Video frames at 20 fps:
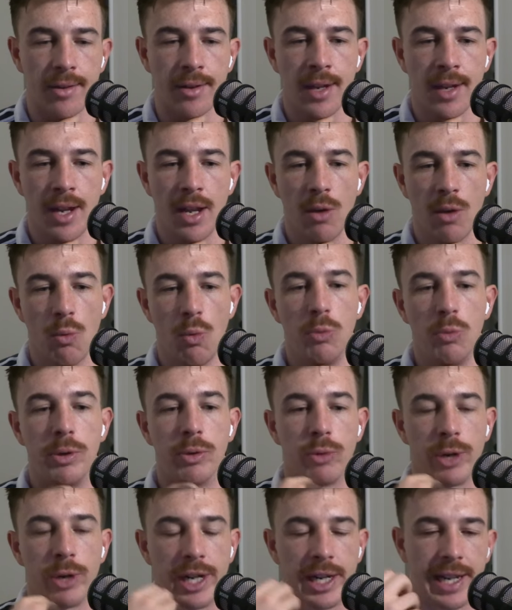Will be
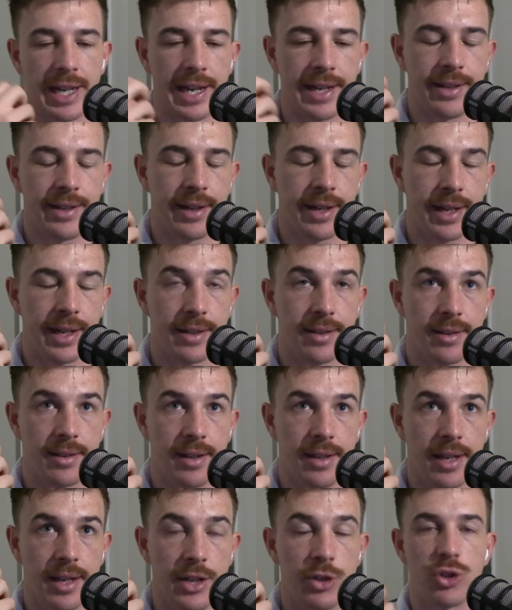really e-
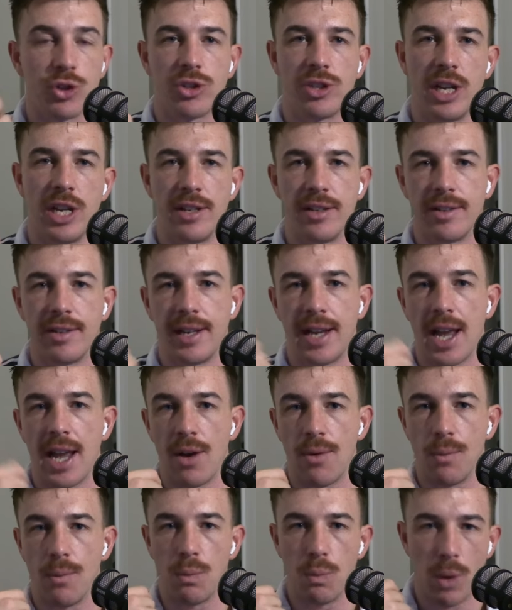interesting to see how
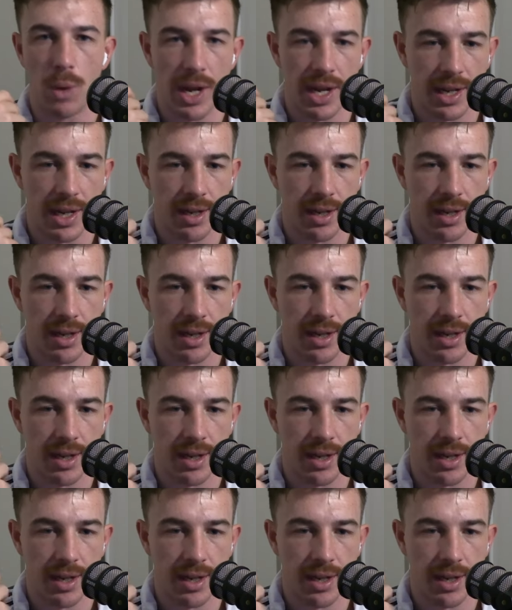we